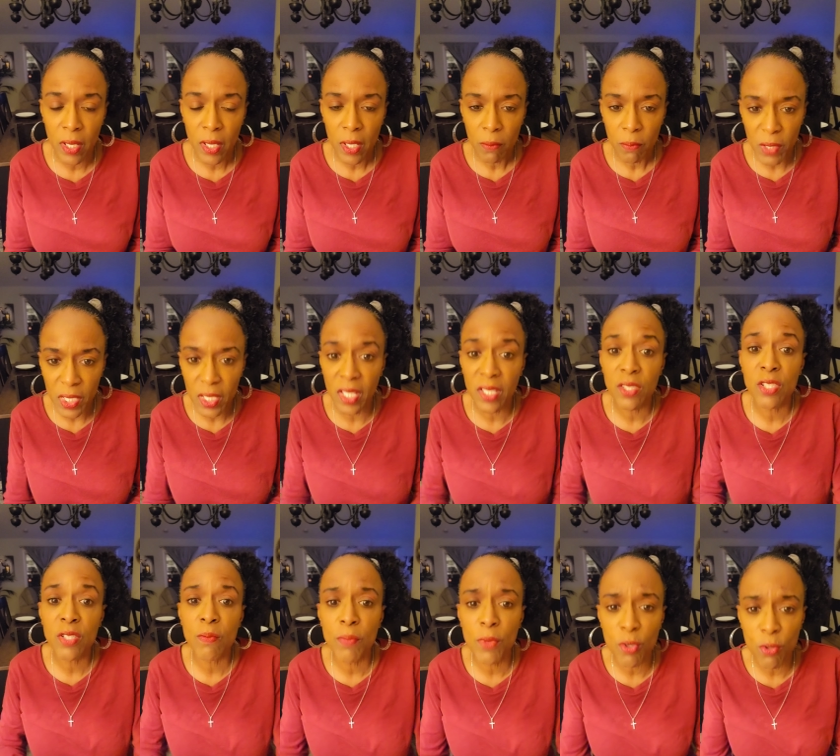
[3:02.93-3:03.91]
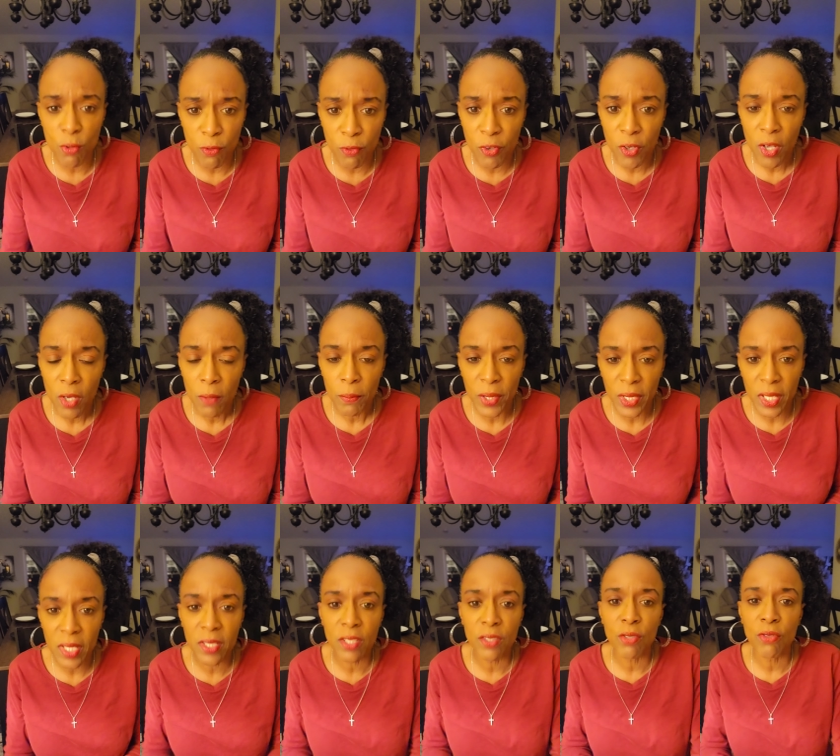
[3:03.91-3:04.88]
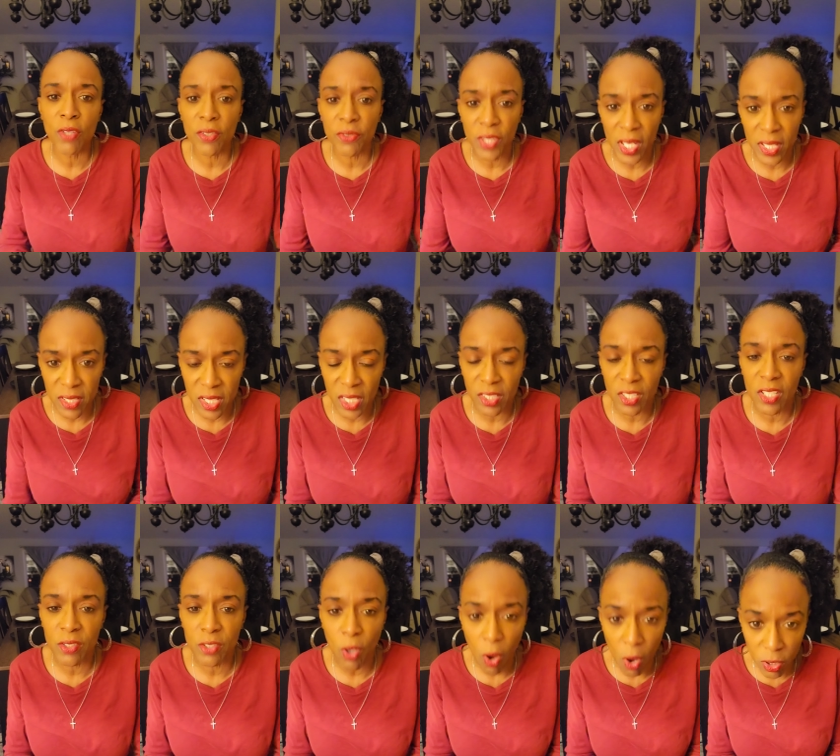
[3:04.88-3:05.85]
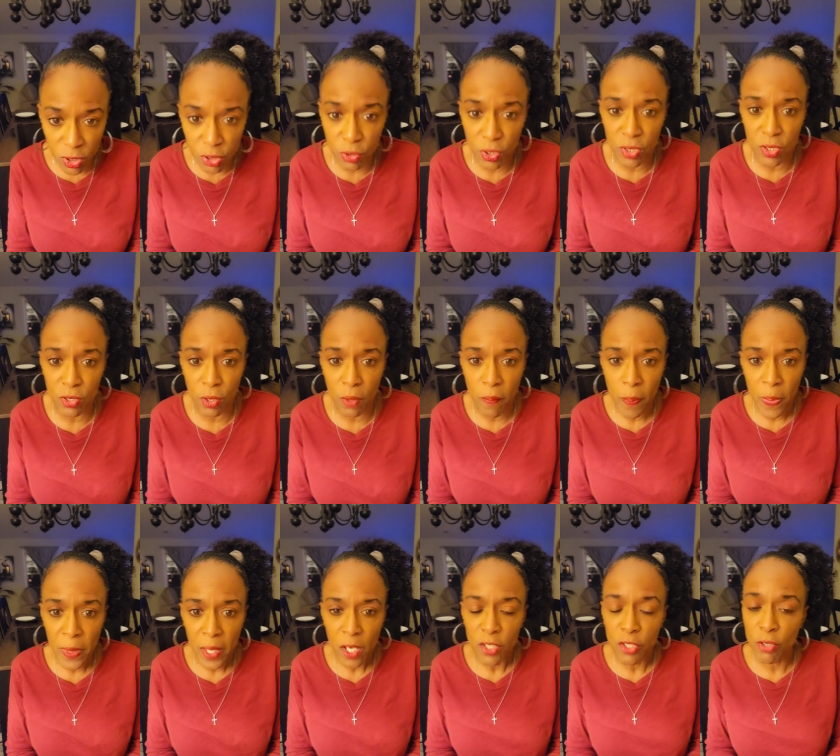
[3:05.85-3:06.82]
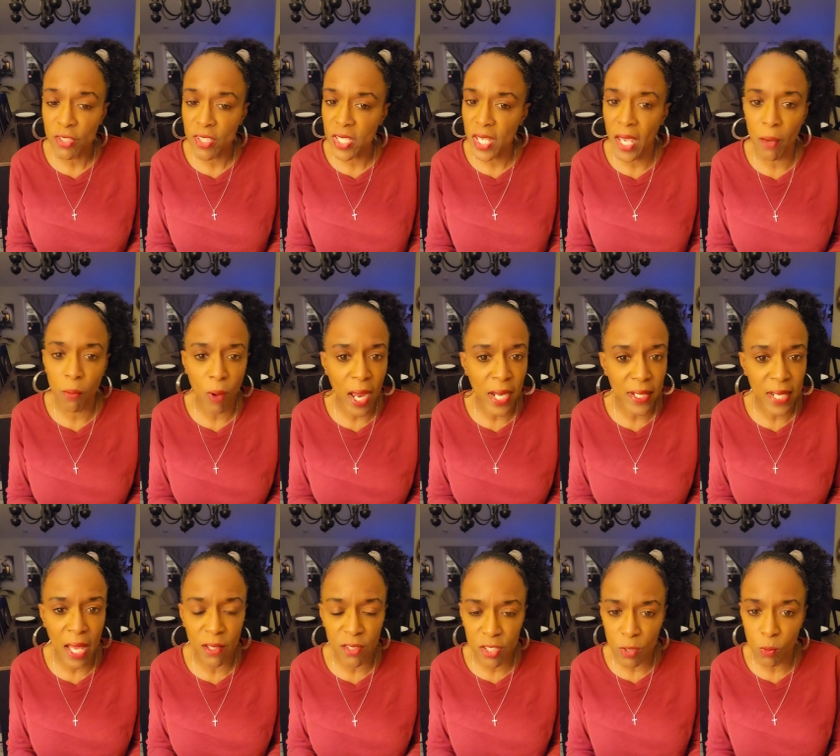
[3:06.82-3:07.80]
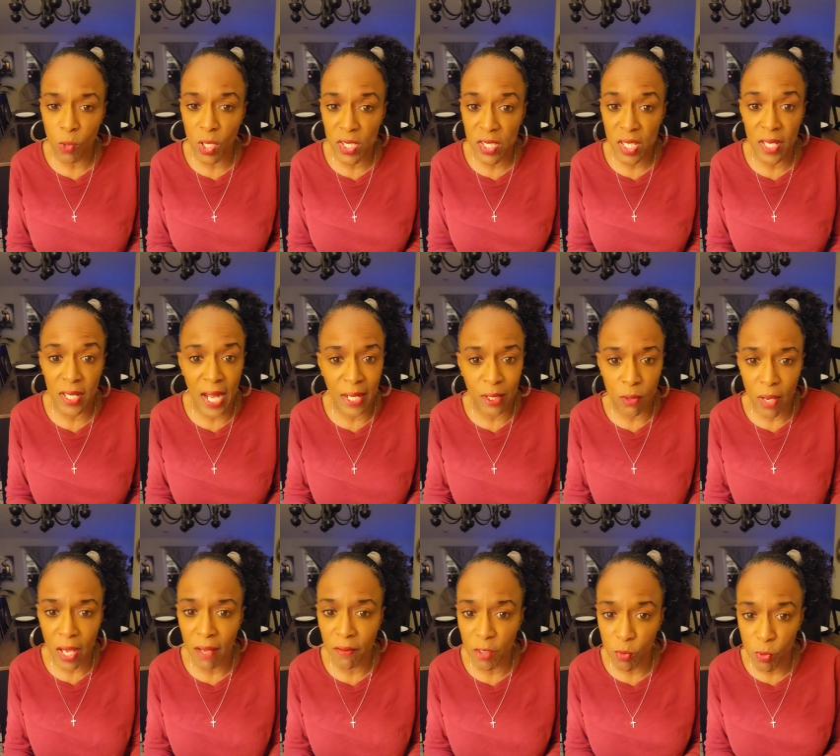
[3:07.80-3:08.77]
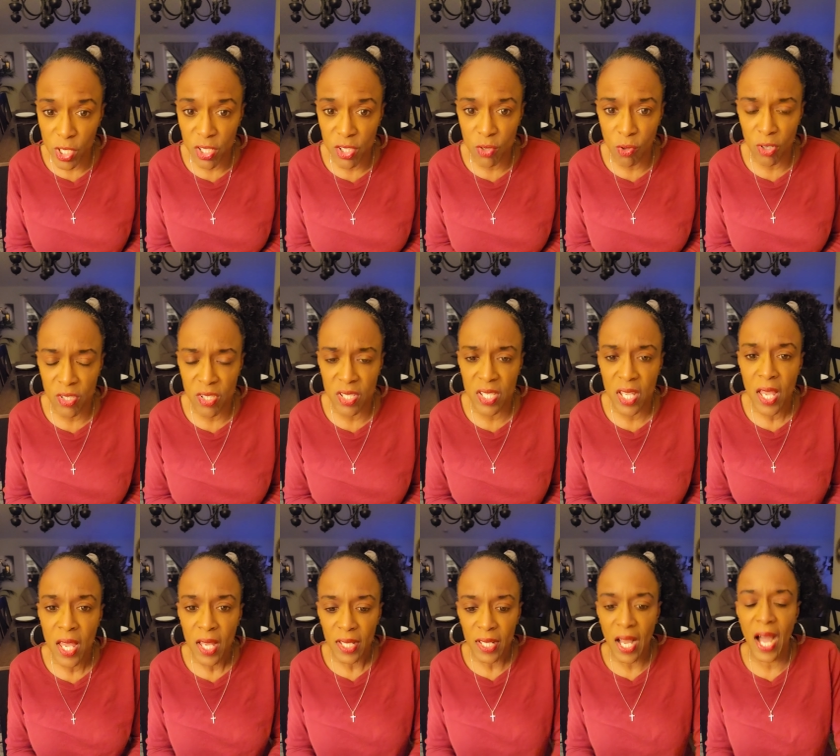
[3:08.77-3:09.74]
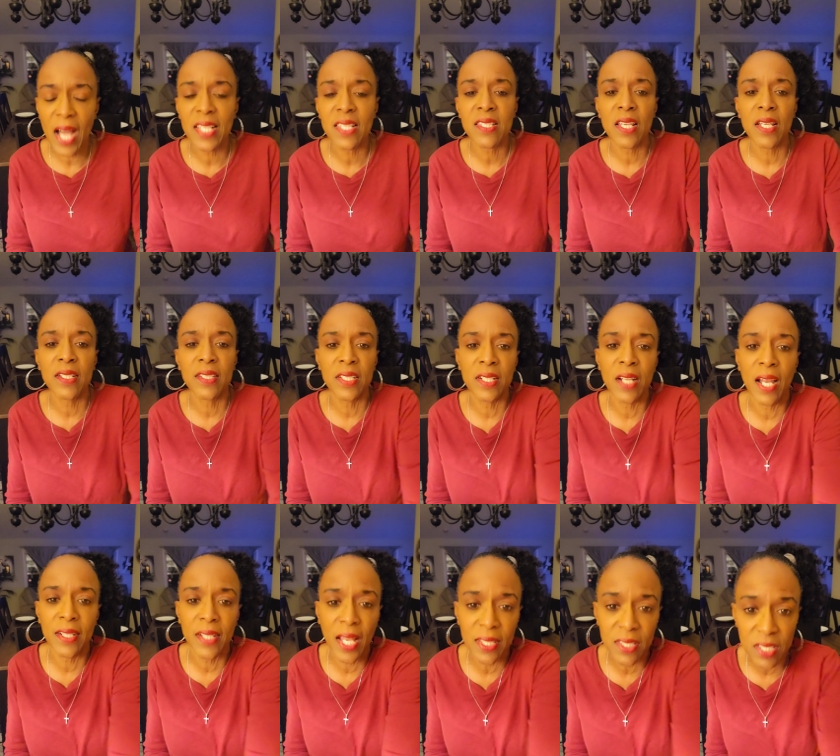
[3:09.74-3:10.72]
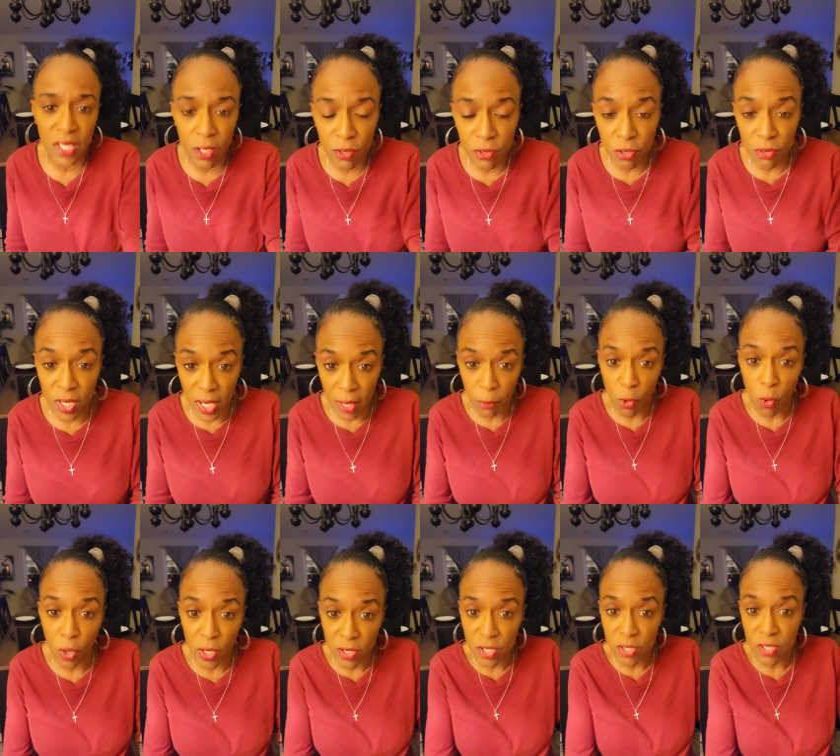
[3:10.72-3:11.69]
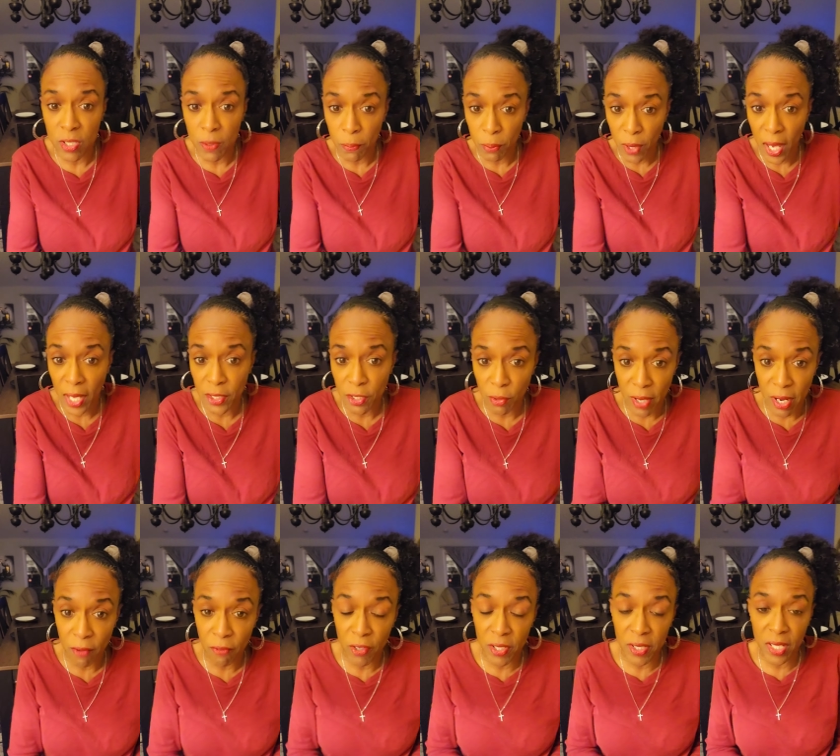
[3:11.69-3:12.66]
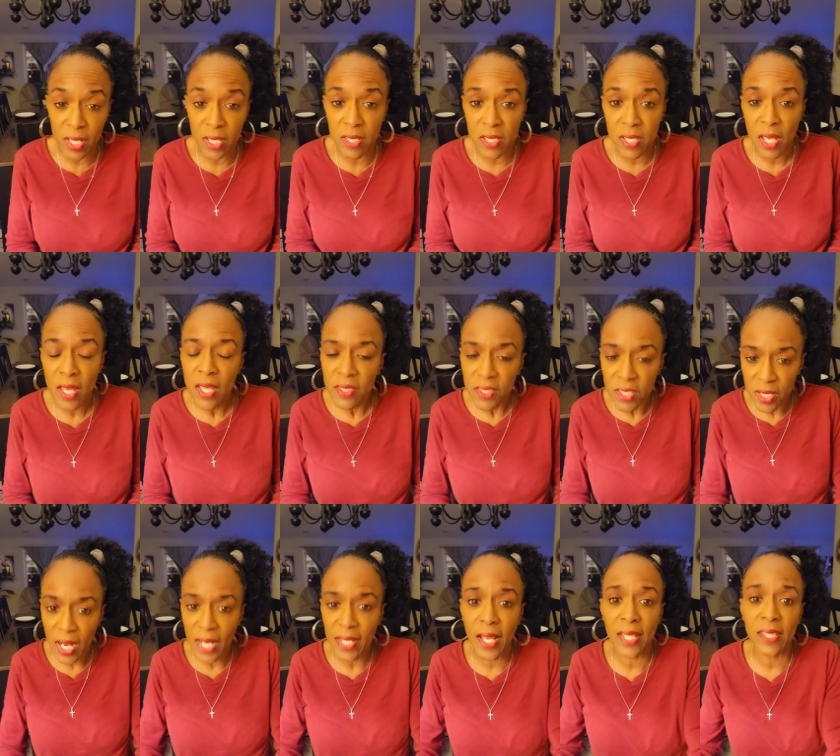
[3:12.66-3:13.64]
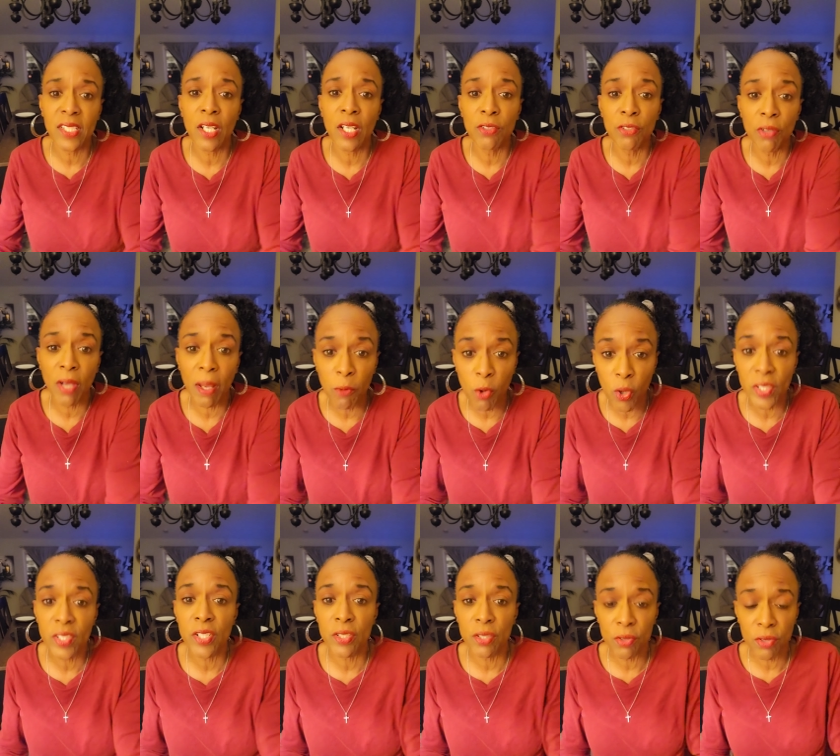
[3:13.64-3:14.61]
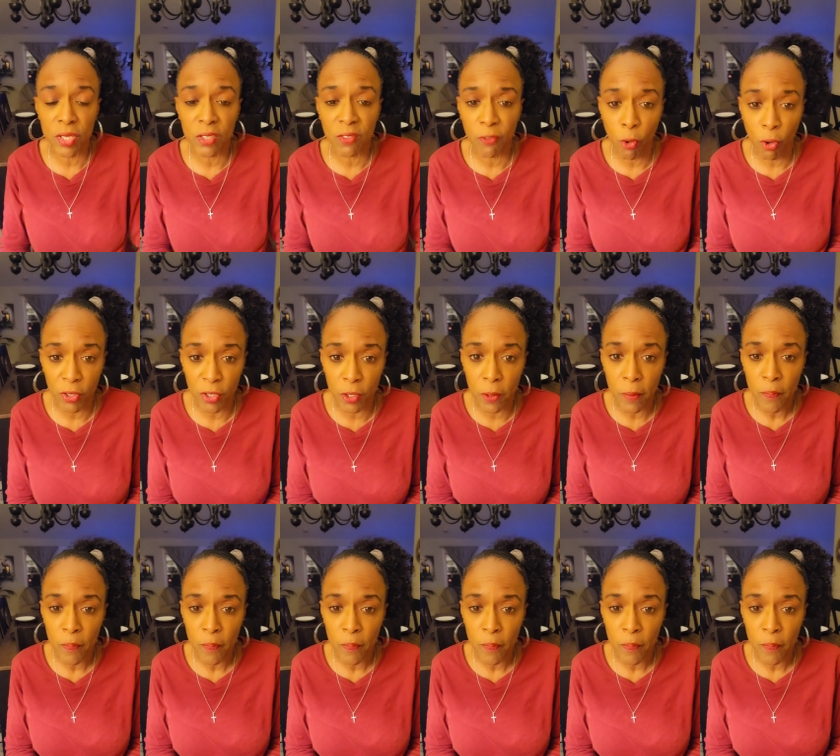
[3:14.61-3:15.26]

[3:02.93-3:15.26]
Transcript: begin to move, begin to do the things that he called you to do. You're saying right now, someone saying, I don't have the resources. God said, did I not tell you that I'm going to supply your every needs? Did I not tell you I'm going to do this for you?